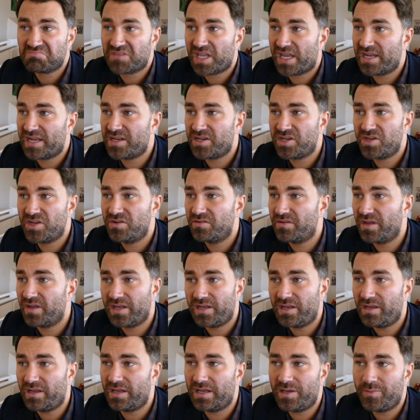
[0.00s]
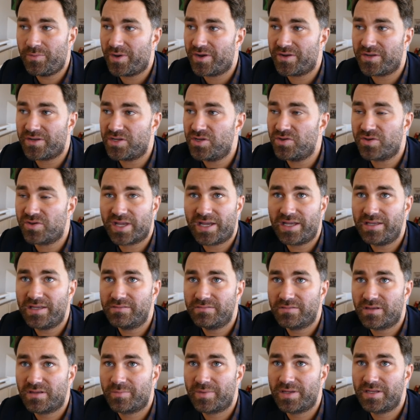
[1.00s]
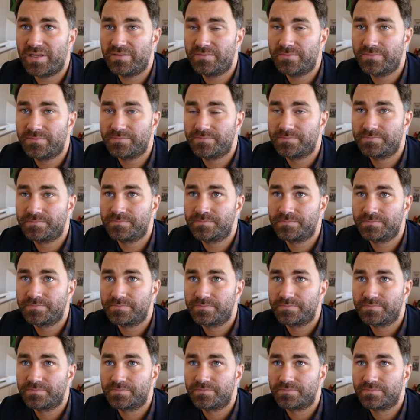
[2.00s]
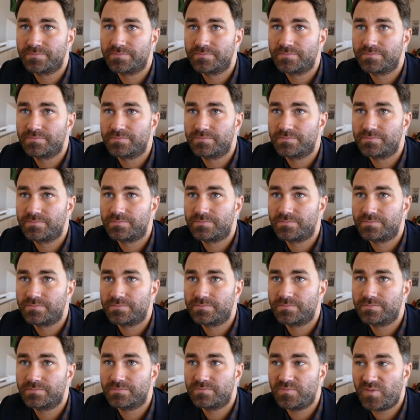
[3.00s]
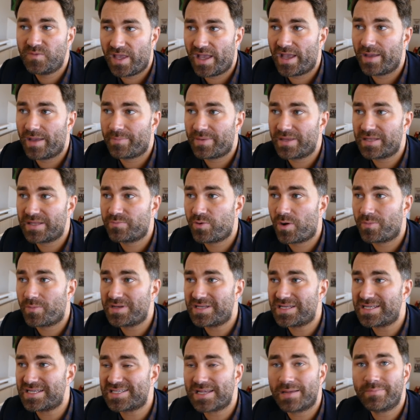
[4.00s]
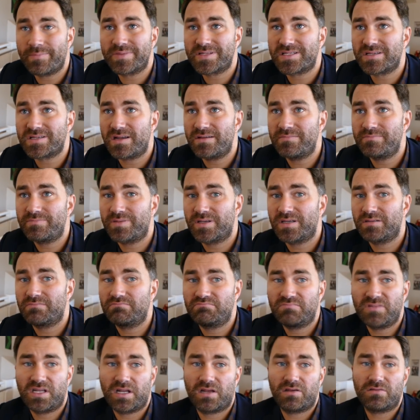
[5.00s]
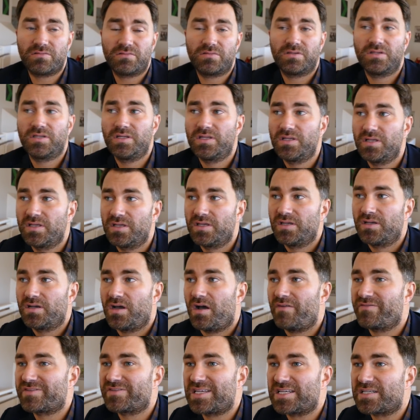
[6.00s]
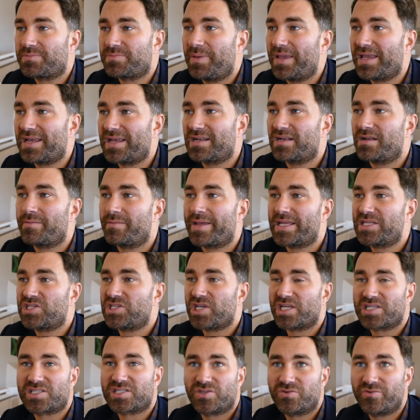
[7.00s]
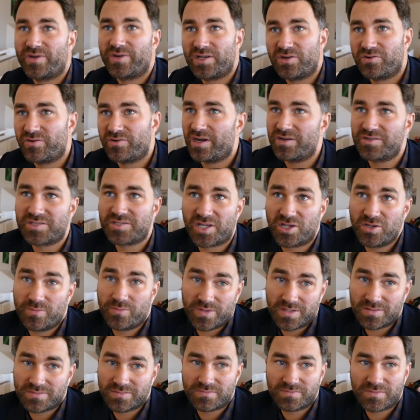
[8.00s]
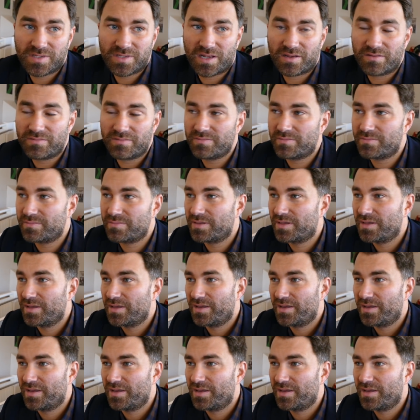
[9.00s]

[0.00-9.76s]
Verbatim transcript: In the, anywhere in the UK. But I mean, in terms of that, would probably towards the end of the year. Yeah, it'd be probably December time. But you know, obviously it's bigger than a Manchester Arena or O2. But you know,